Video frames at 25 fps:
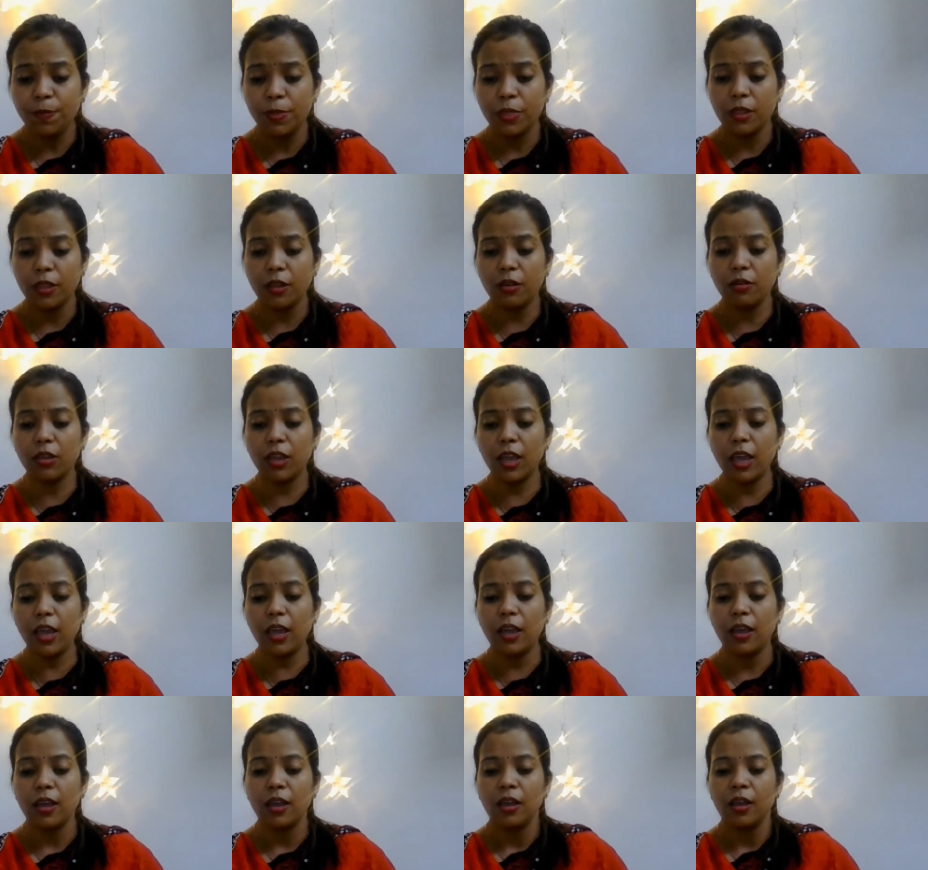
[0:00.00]

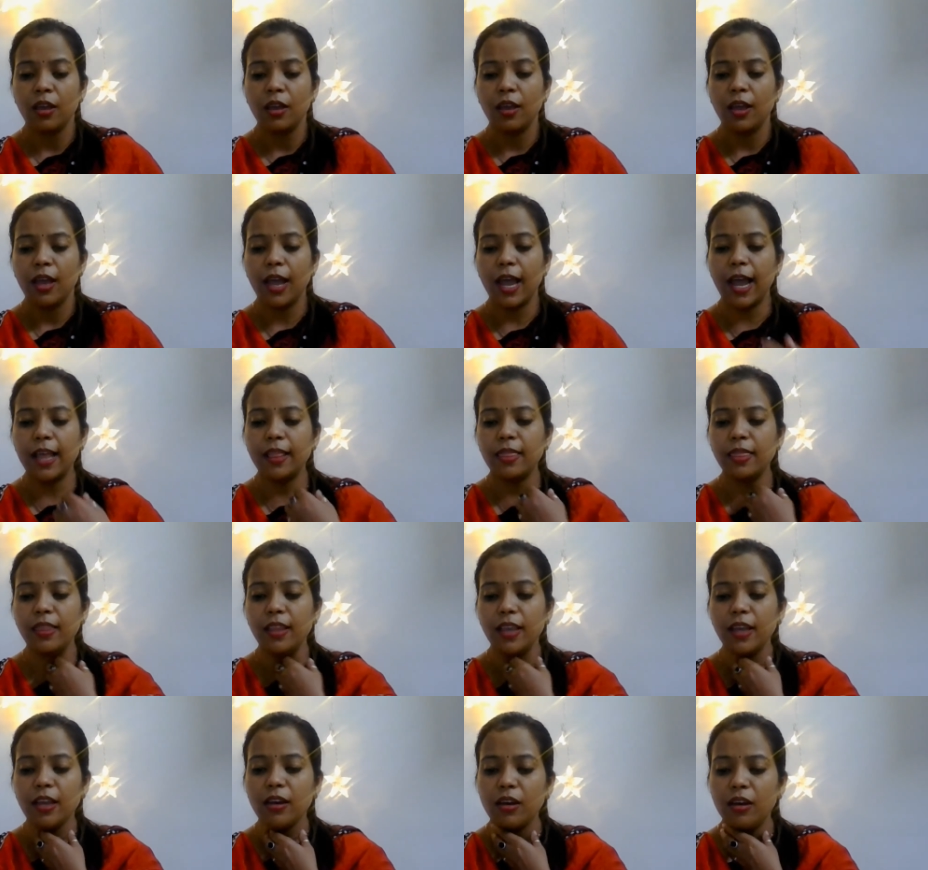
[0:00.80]
Okay, and
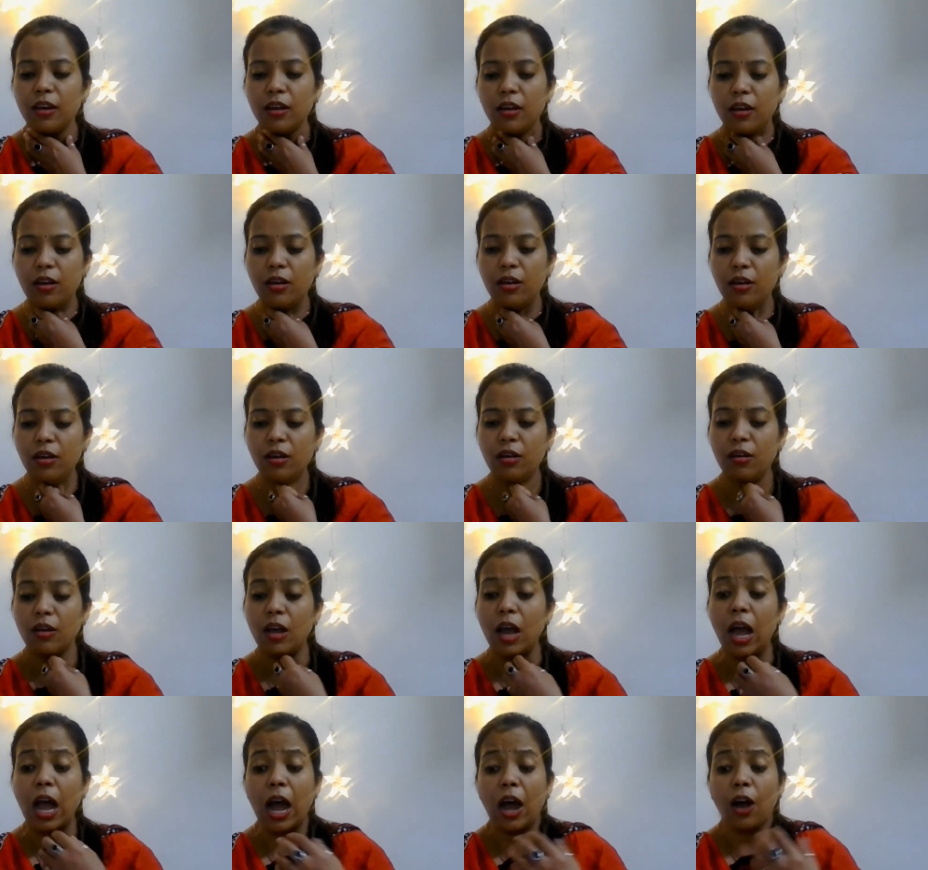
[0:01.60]
then
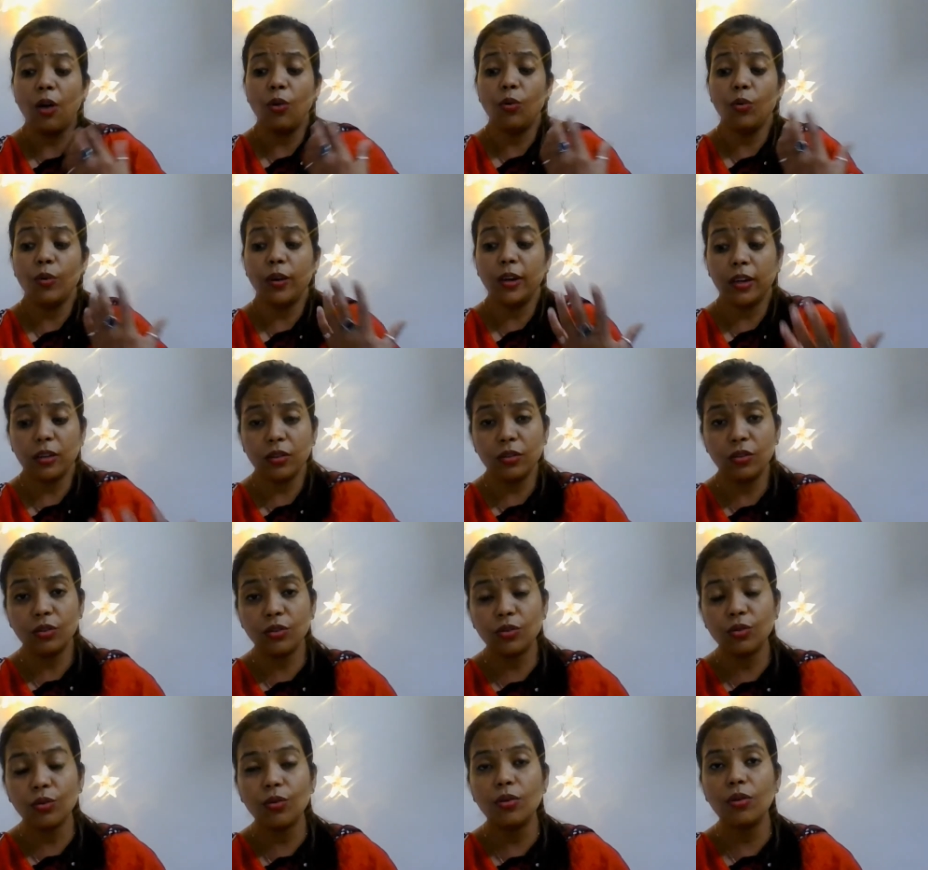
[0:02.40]
how it is
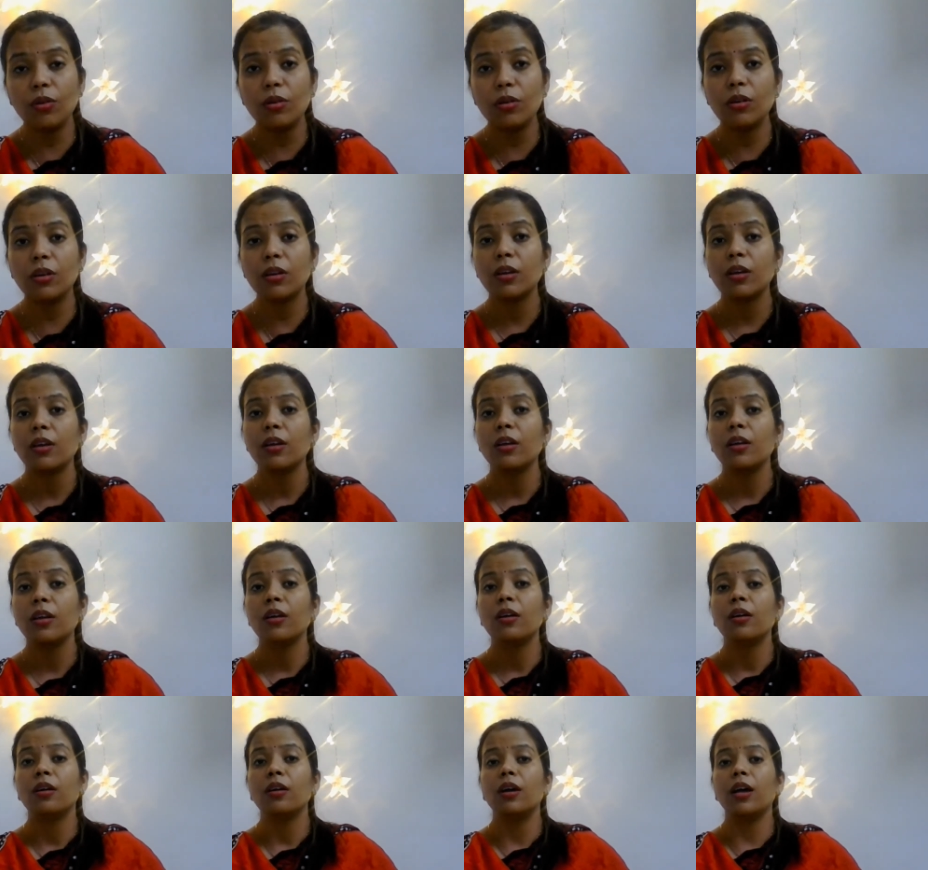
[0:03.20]
told,
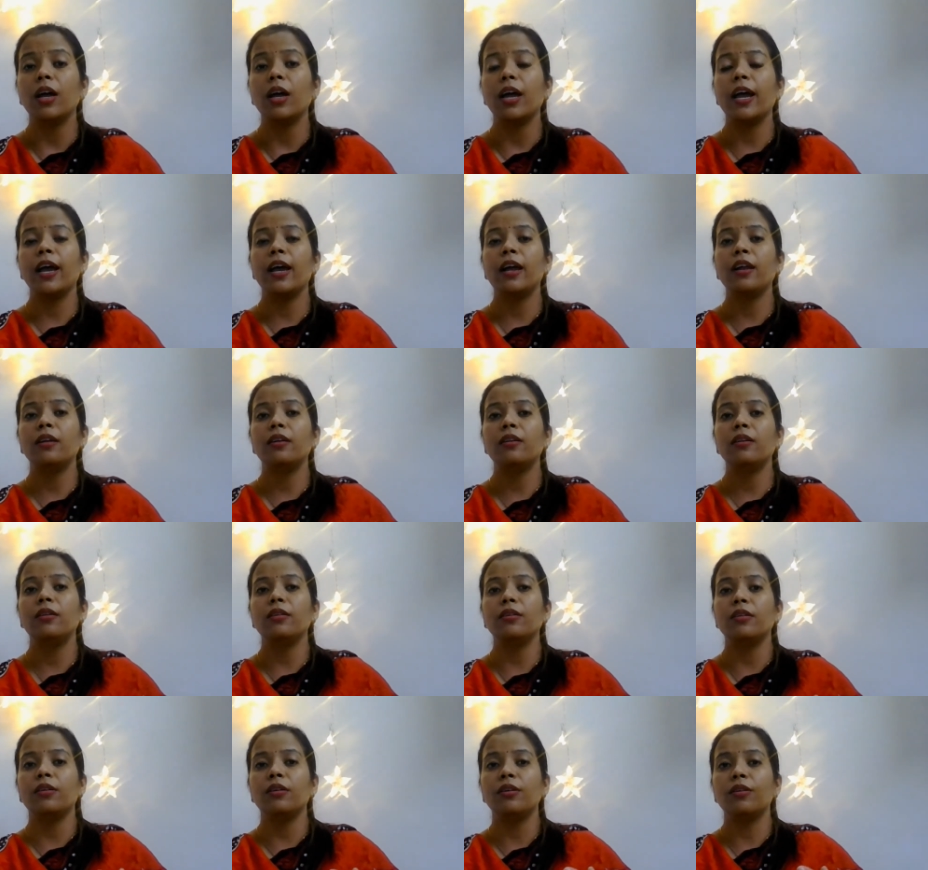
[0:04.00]
and
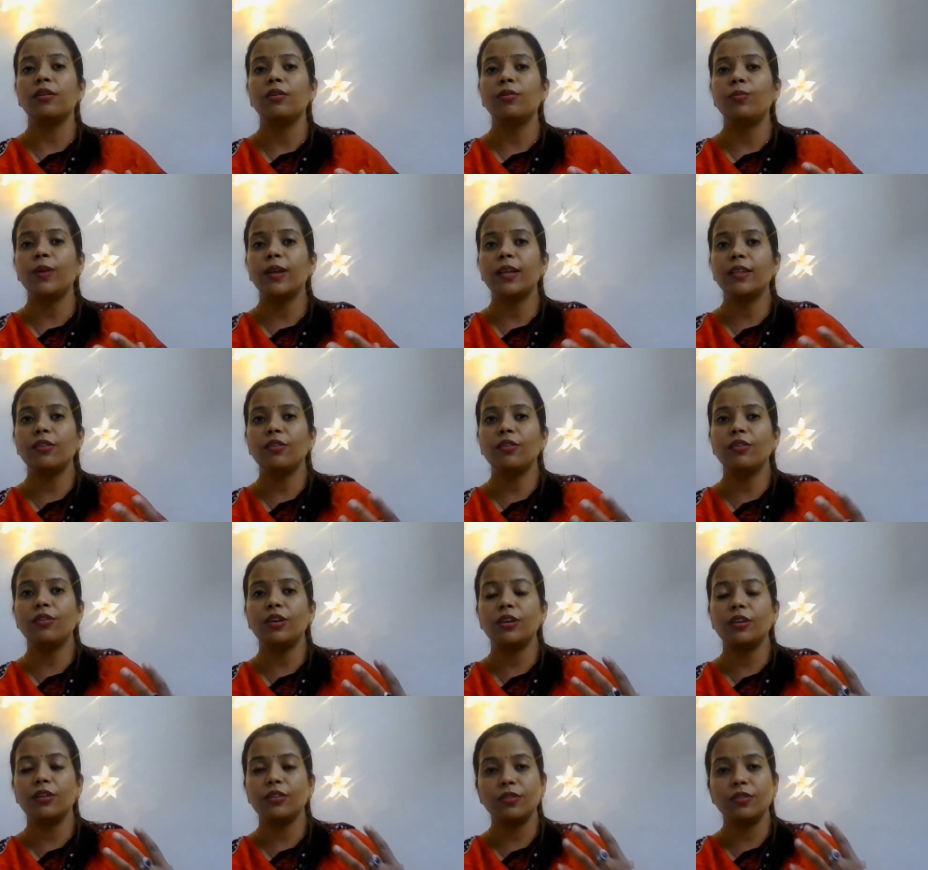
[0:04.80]
whether it is